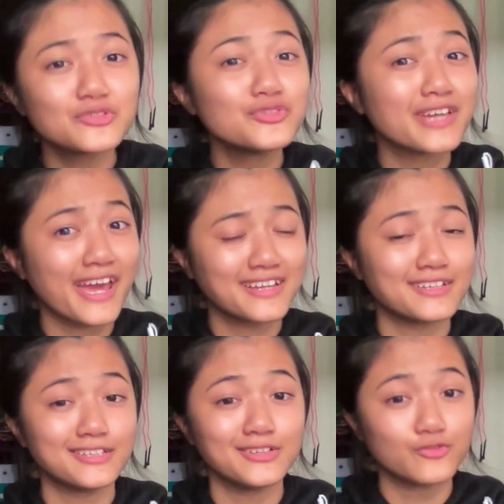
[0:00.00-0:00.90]
you get
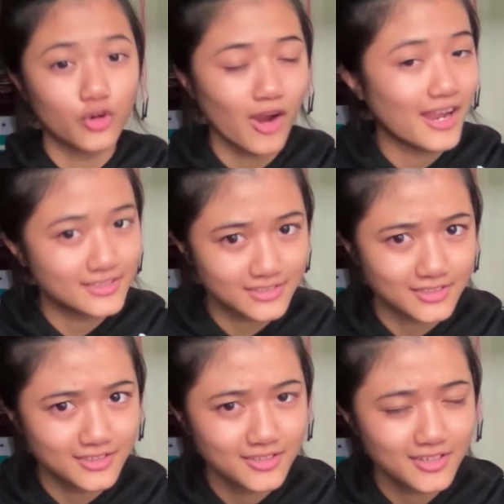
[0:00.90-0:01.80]
the wrong
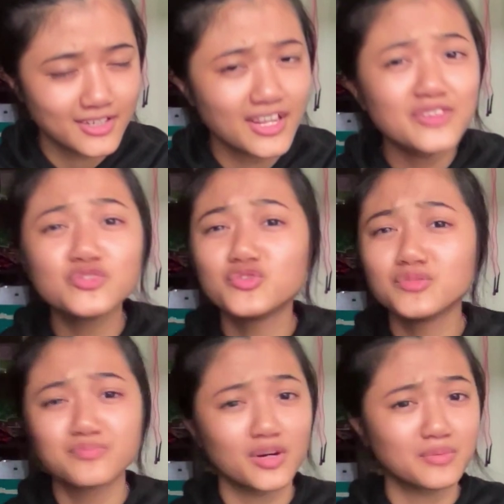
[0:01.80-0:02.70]
answer, then you
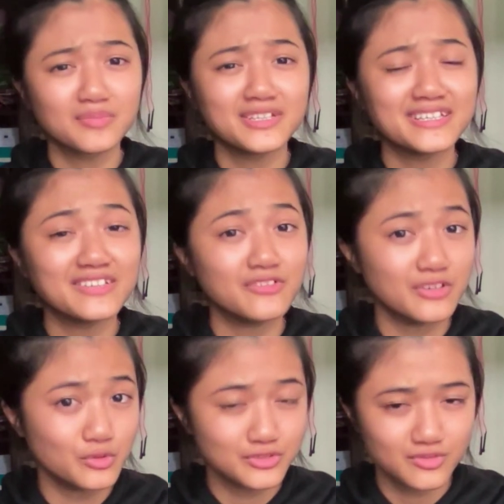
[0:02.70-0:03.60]
will probably
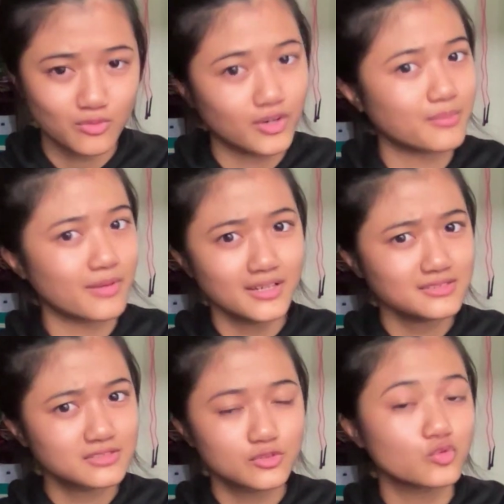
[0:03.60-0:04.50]
lose one
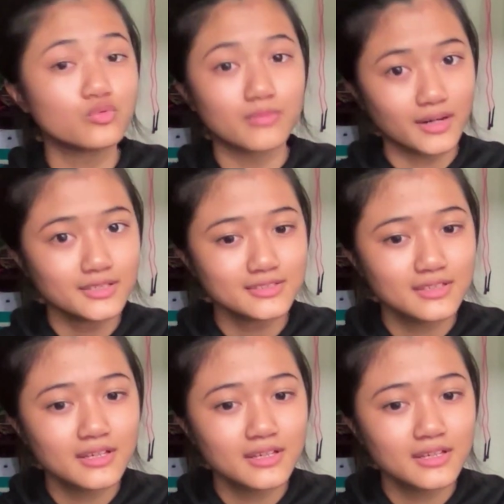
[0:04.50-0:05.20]
marks, two marks.